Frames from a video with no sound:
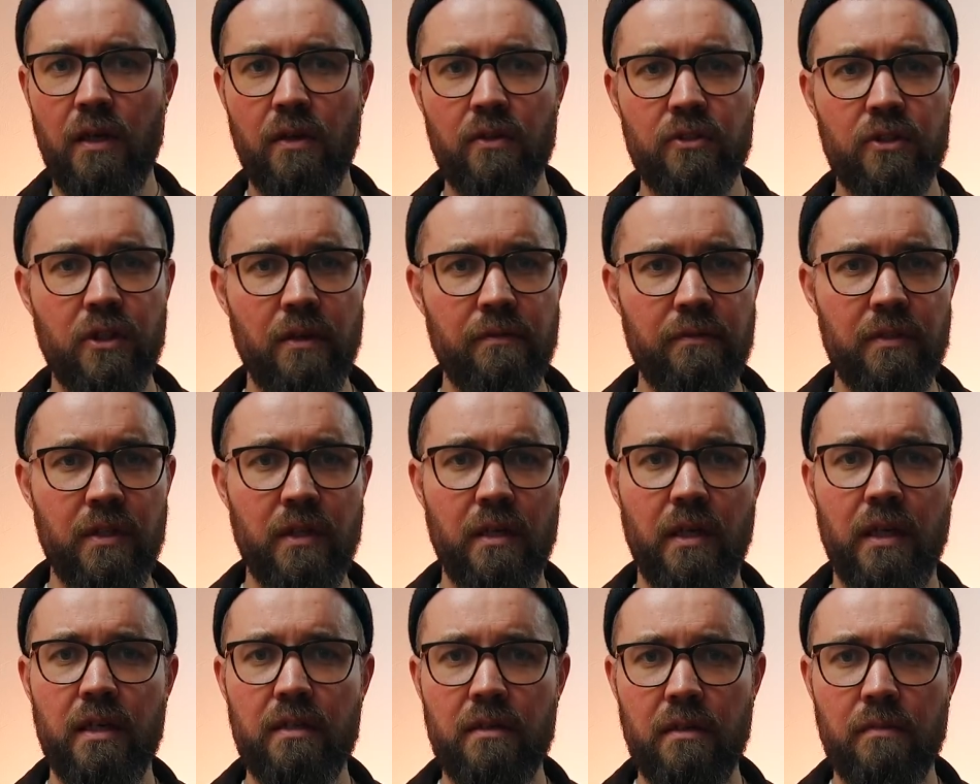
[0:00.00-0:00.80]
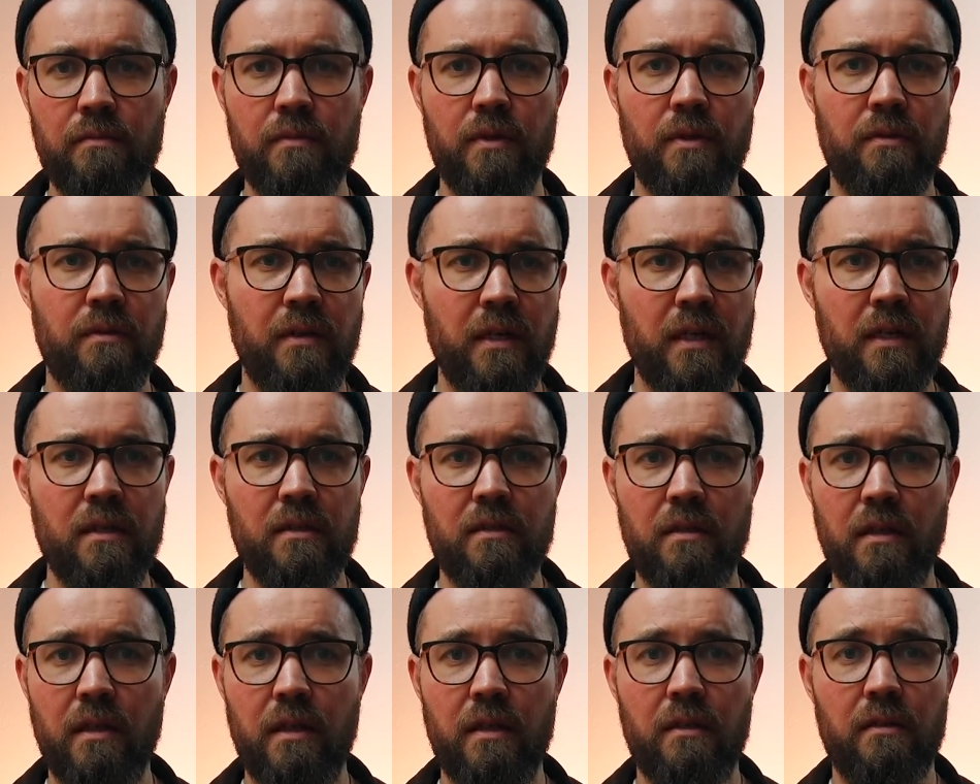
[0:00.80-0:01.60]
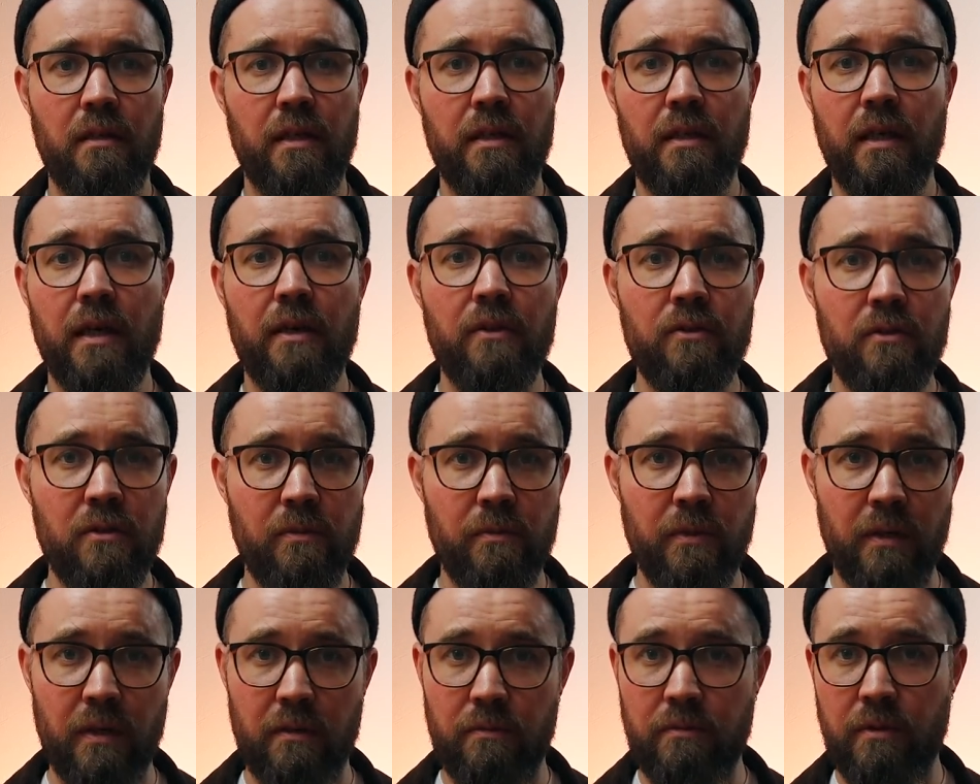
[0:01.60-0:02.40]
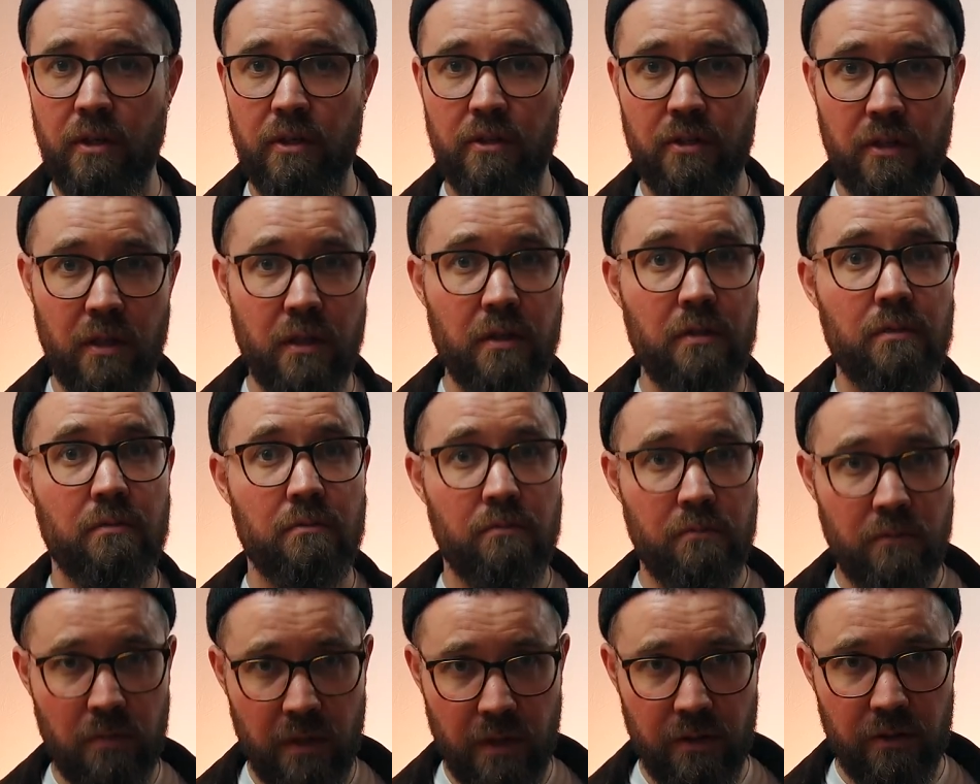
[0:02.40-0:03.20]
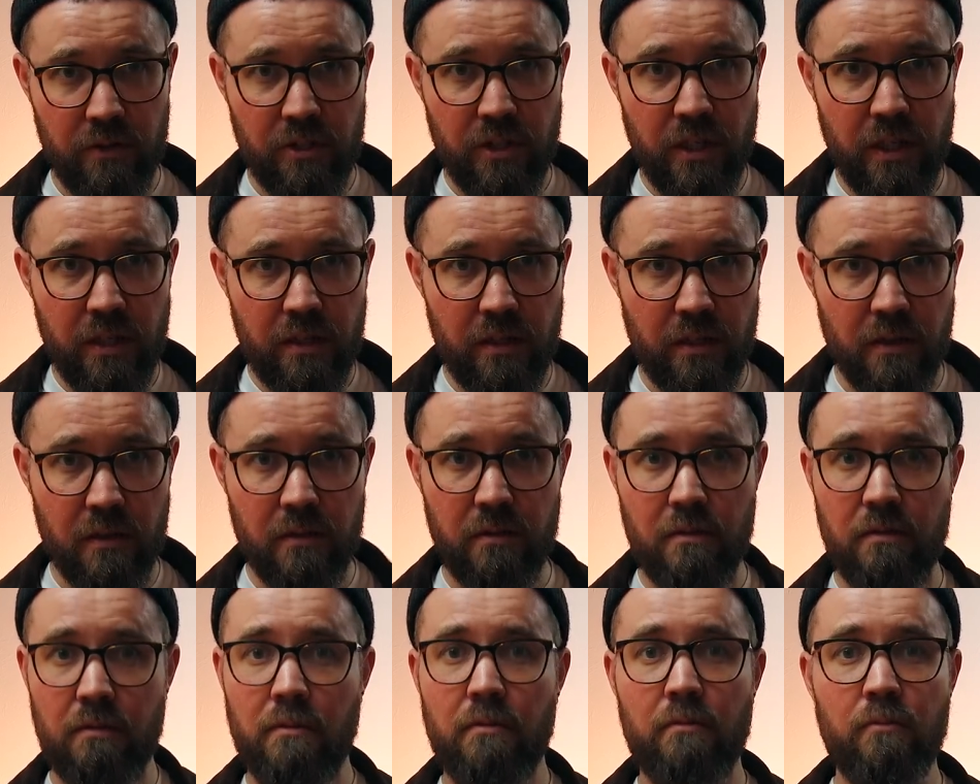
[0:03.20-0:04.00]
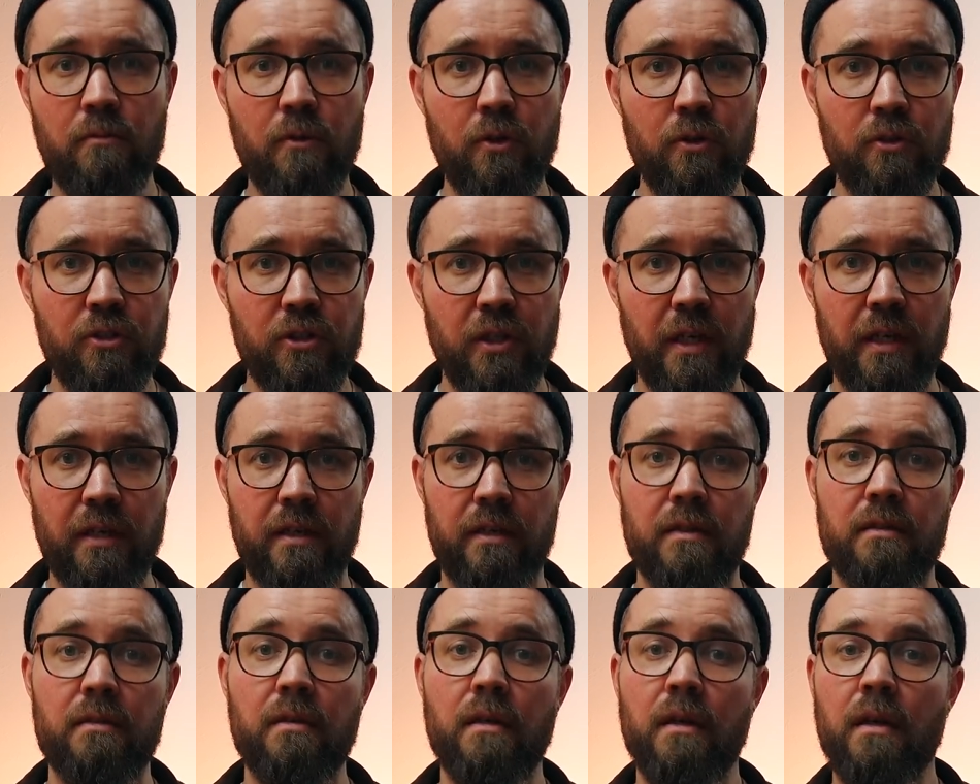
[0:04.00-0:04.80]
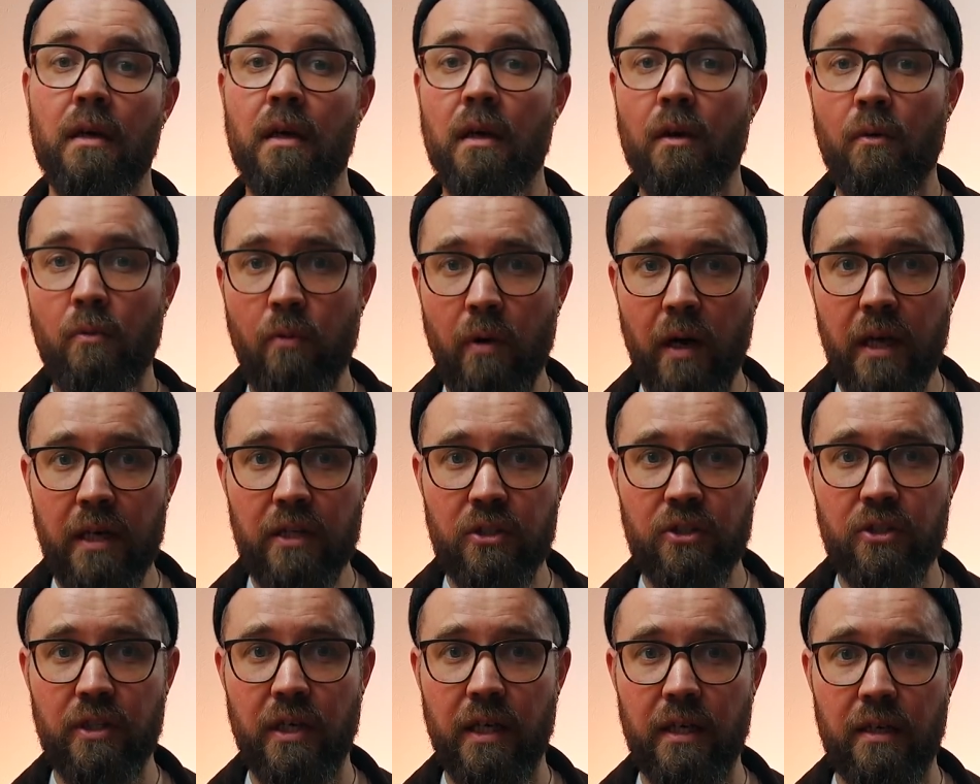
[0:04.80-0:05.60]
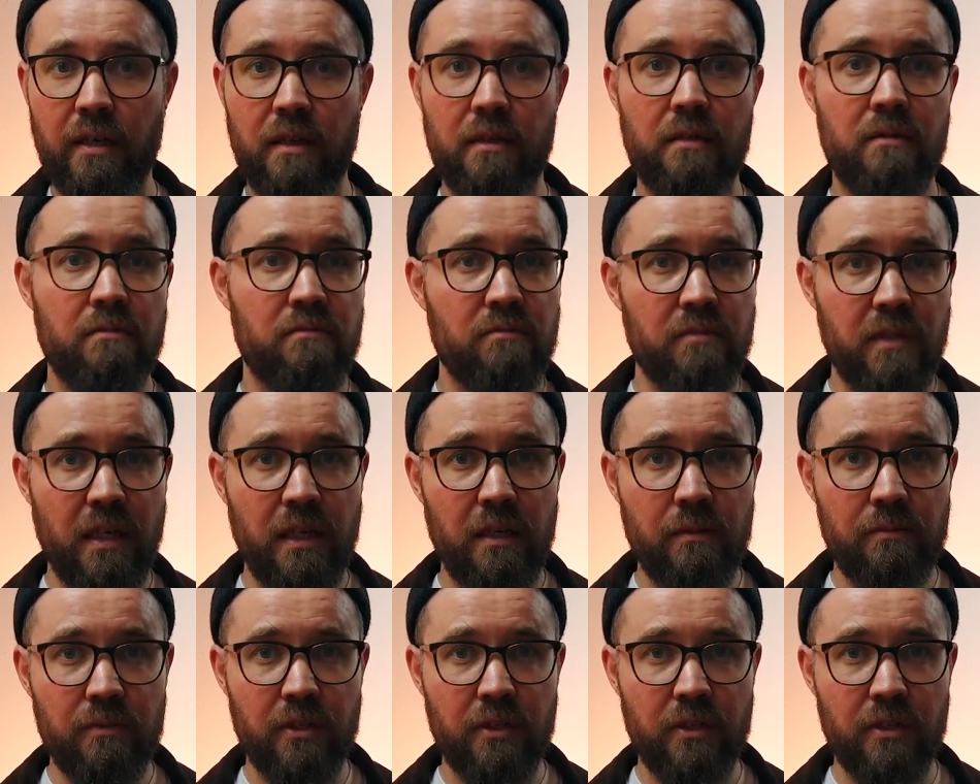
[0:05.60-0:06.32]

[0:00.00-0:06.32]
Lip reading: longevity items are things like outerwear, such as leather jackets, wool jackets, wax jackets, denim